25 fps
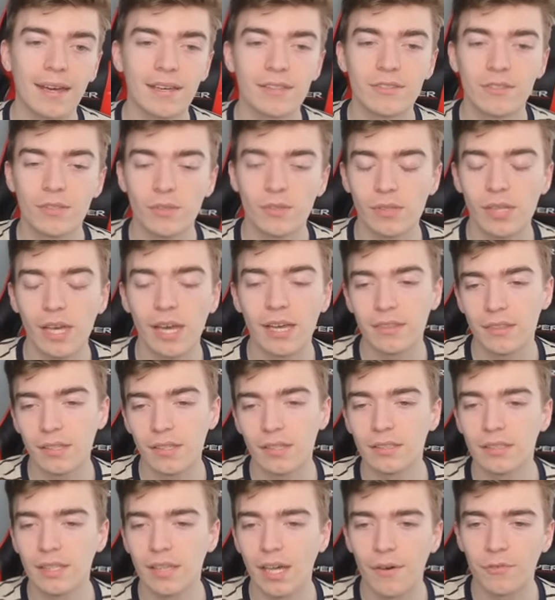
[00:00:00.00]
I do like
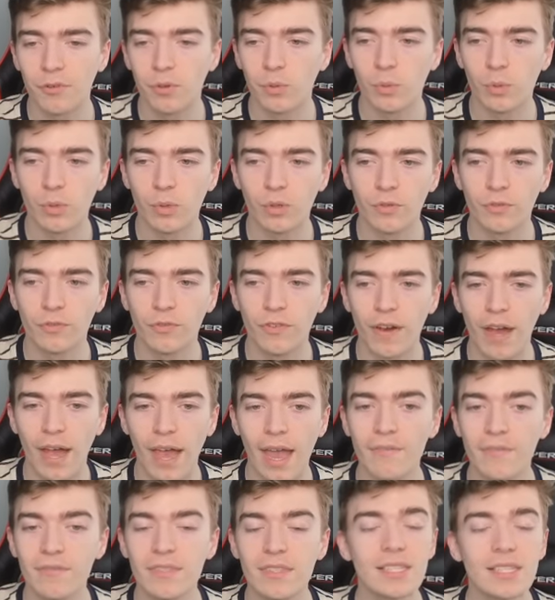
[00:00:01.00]
the lava wolf. I
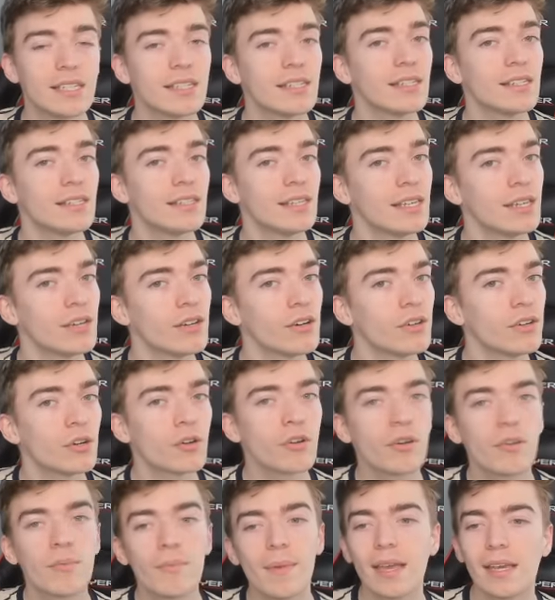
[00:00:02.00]
haven't seen a neon
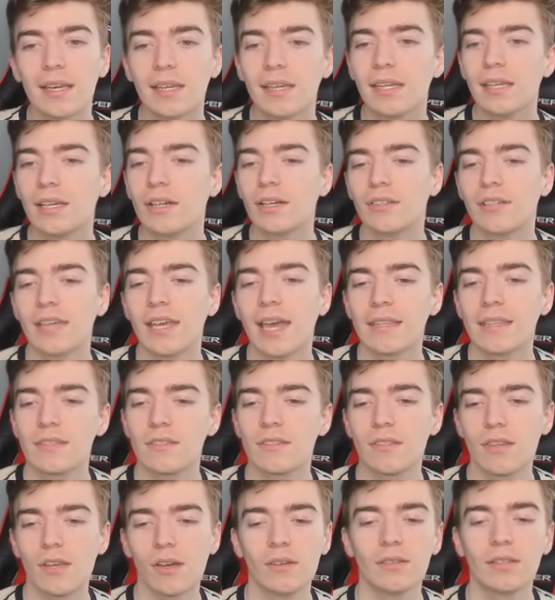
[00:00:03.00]
or a mega neon yet,
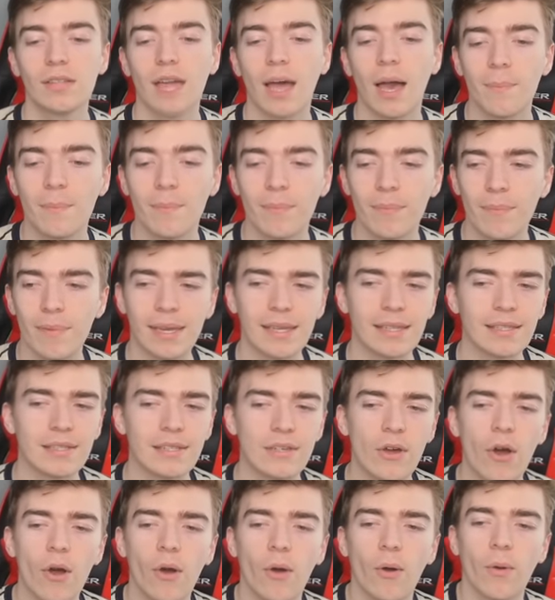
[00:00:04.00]
so let me
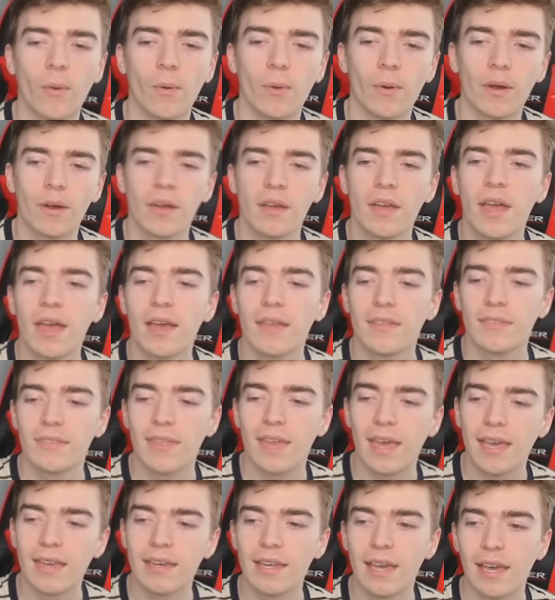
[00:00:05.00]
know.
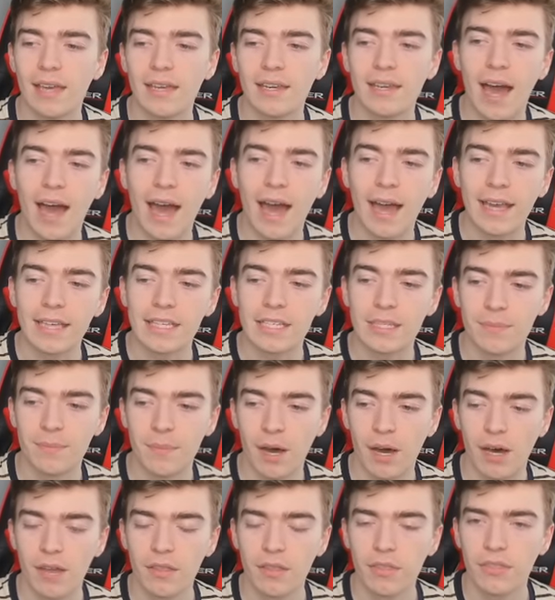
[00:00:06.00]
Then an ice
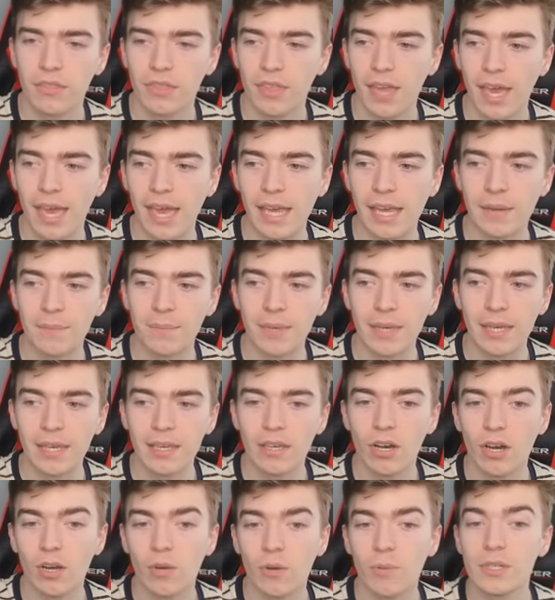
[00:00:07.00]
moth, a
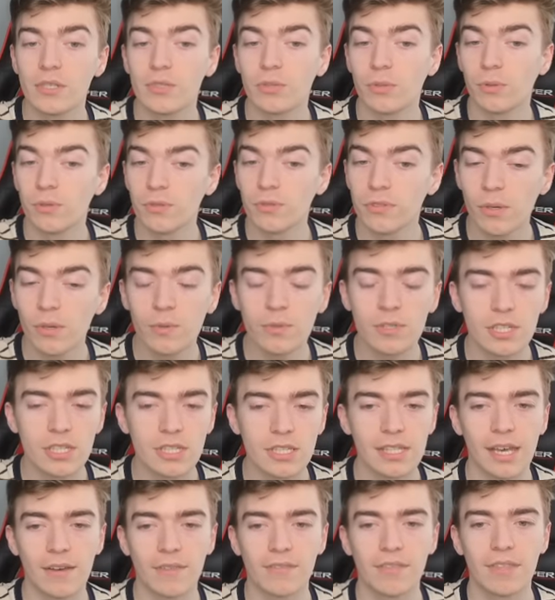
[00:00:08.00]
peacock, which also
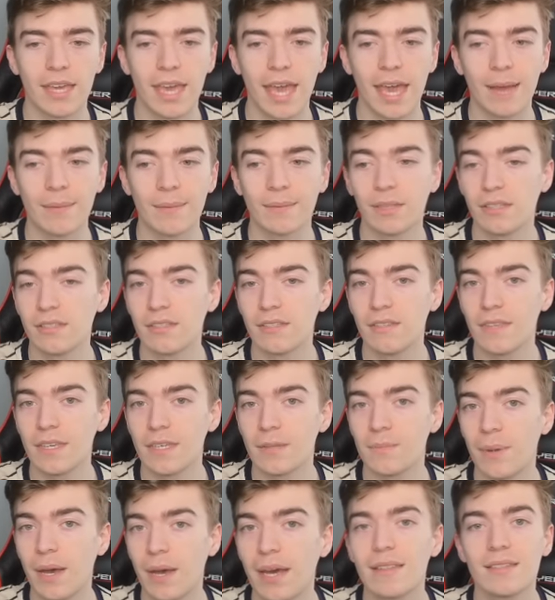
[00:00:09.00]
just left the game. Lots of
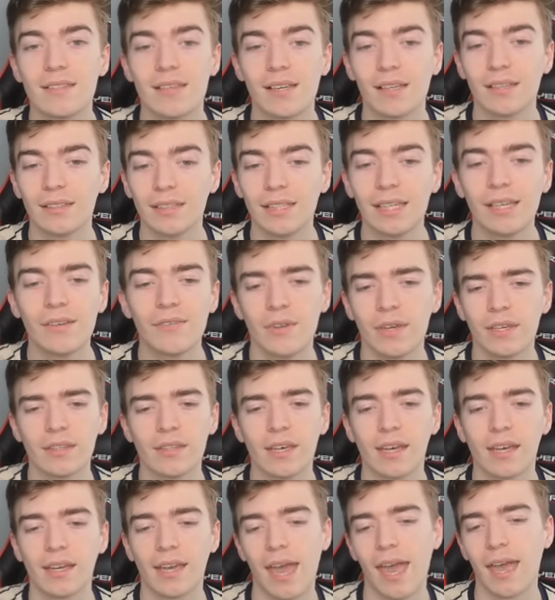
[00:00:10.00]
these pets are leaving
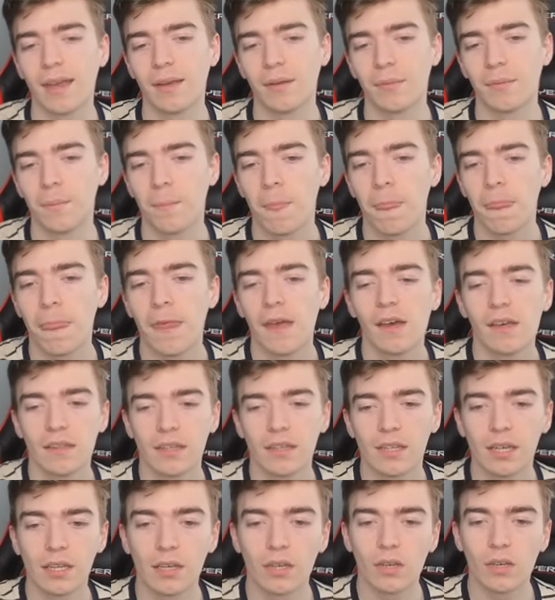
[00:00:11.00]
the game.
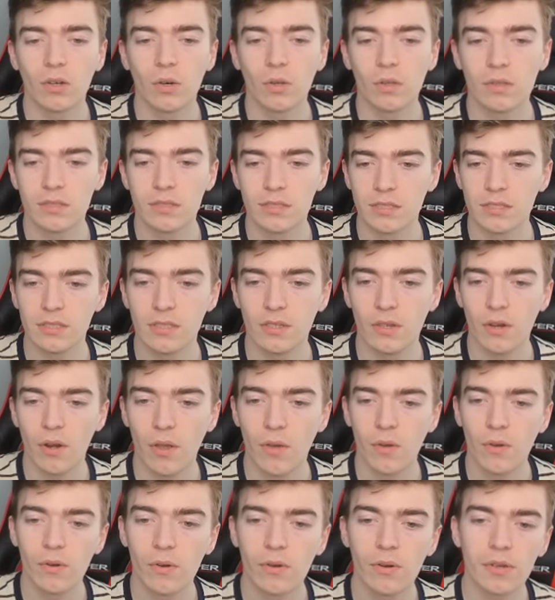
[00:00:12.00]
Then a golden
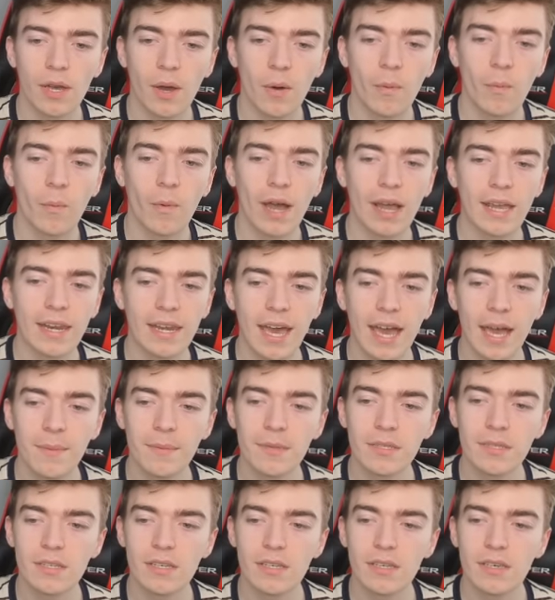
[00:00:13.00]
unicorn, a white
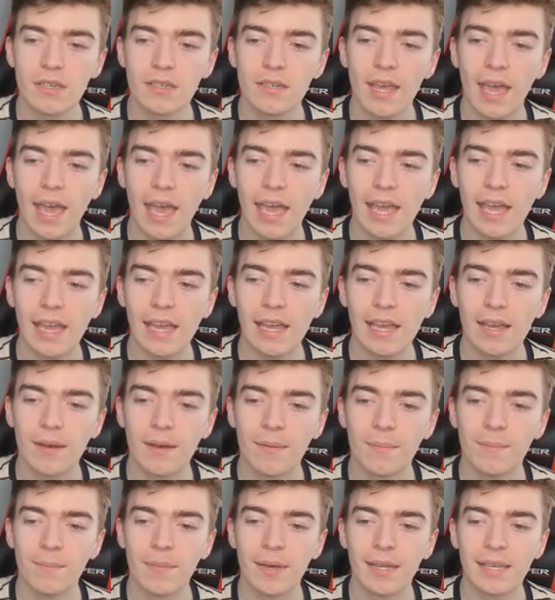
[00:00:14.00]
amazon, a
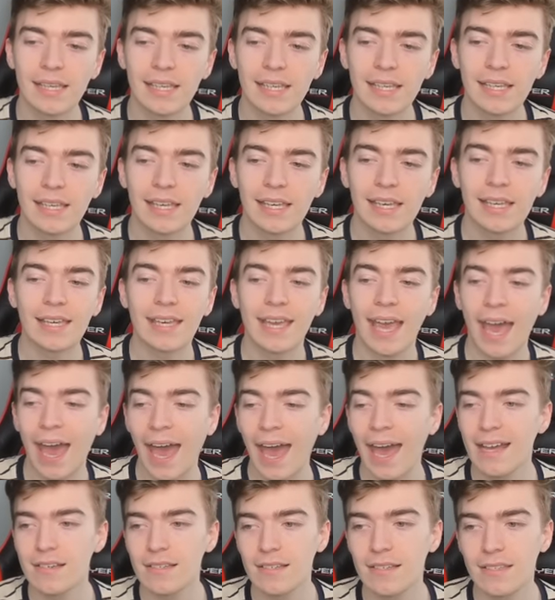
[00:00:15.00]
maniki
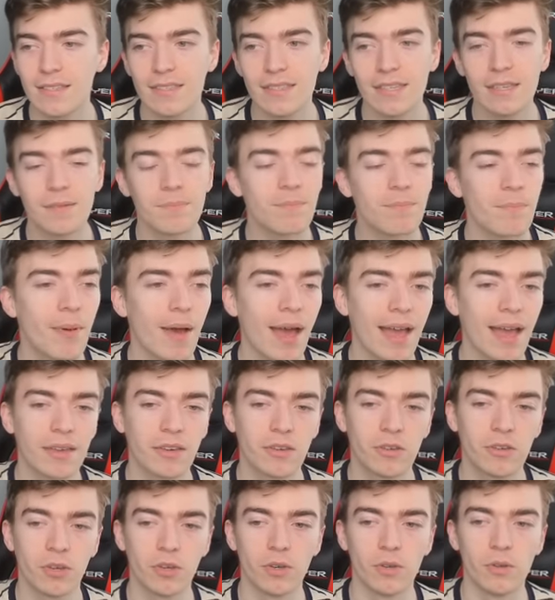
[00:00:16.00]
cat, the
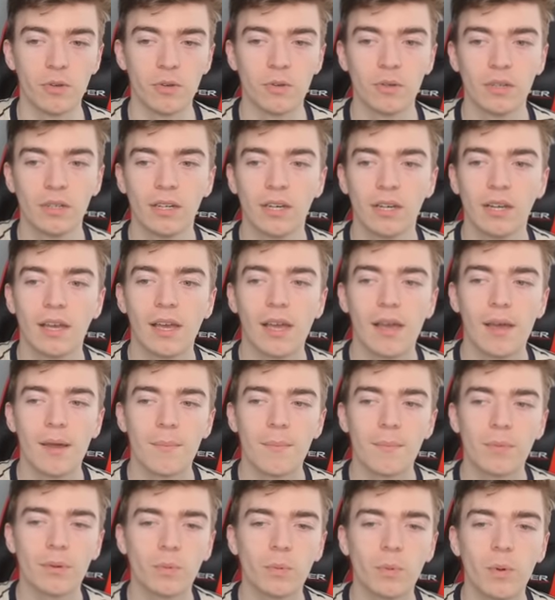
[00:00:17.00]
Baku.
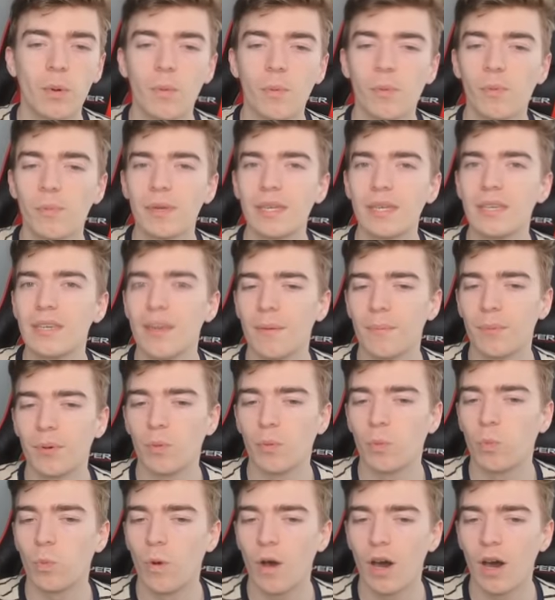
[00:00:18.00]
But what will be number
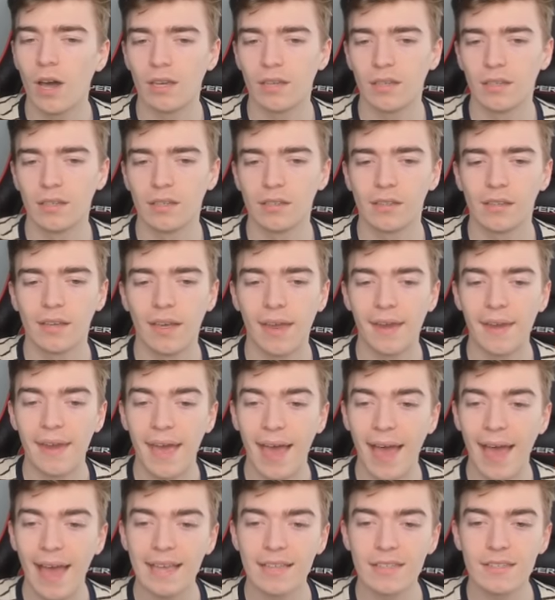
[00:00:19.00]
1?
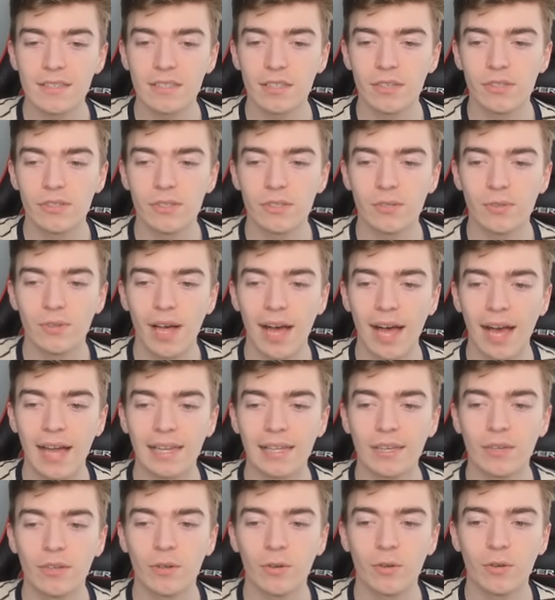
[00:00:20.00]
An axolotl,
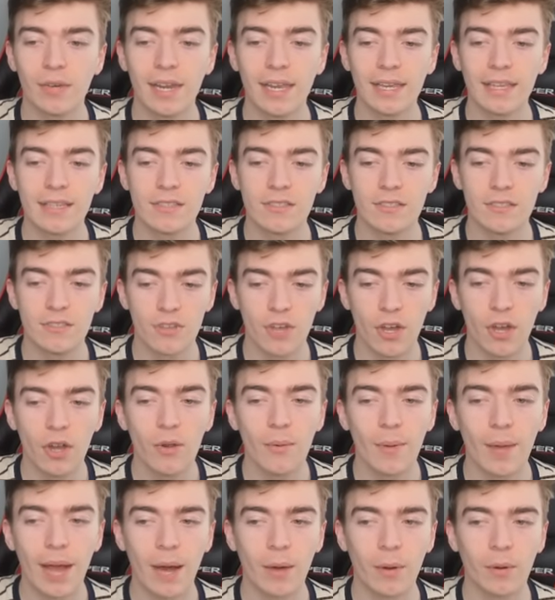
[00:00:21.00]
alicorn, a
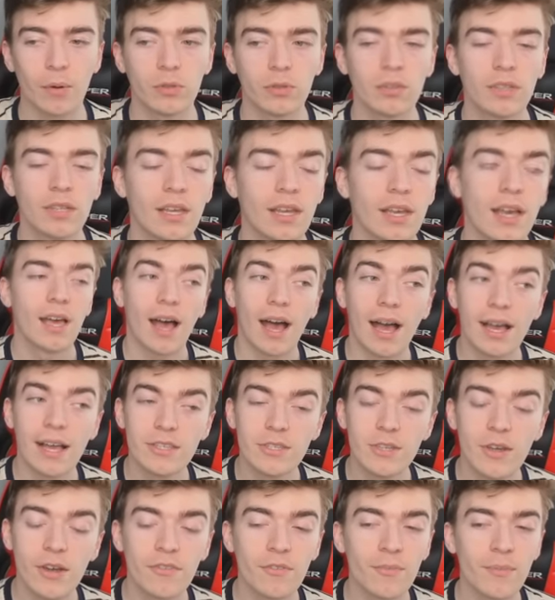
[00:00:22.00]
snow owl. I
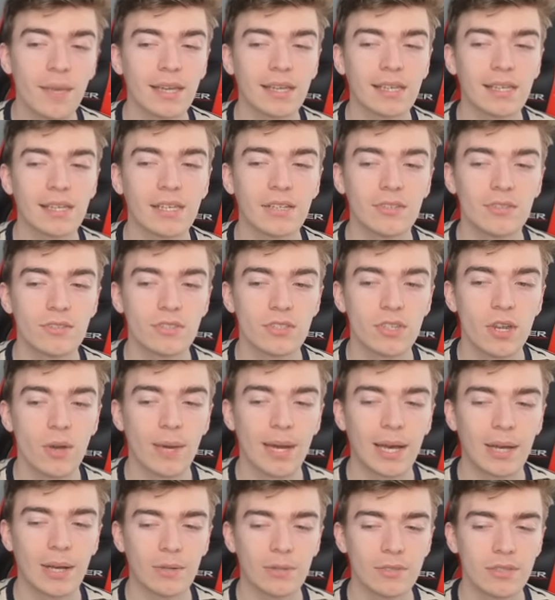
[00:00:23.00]
do have a mega neon
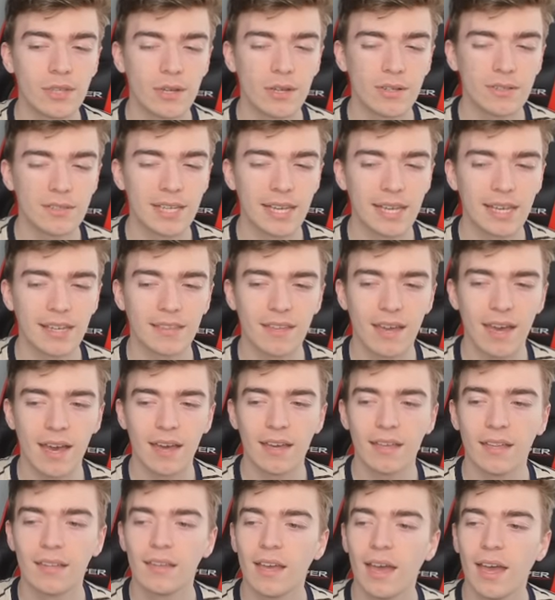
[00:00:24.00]
snow owl, so I'll take
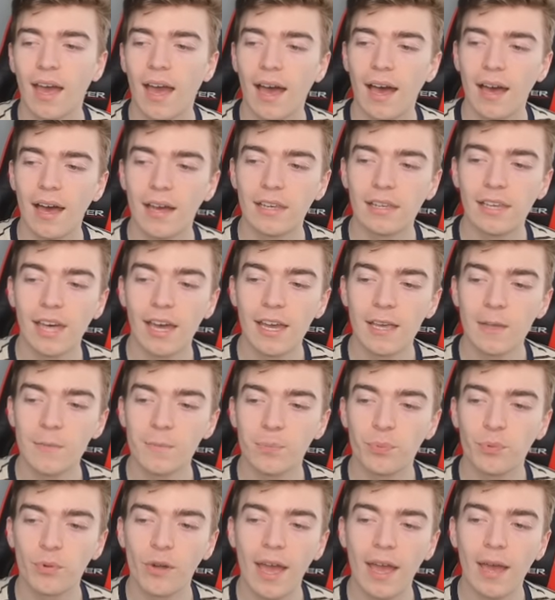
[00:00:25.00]
that.
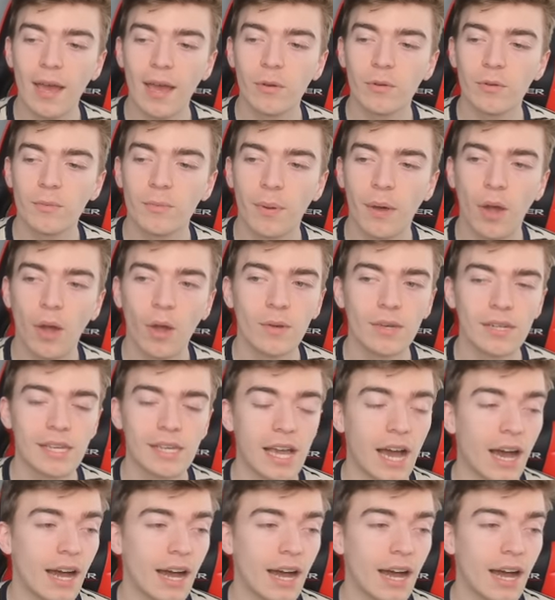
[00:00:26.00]
Light brown pony.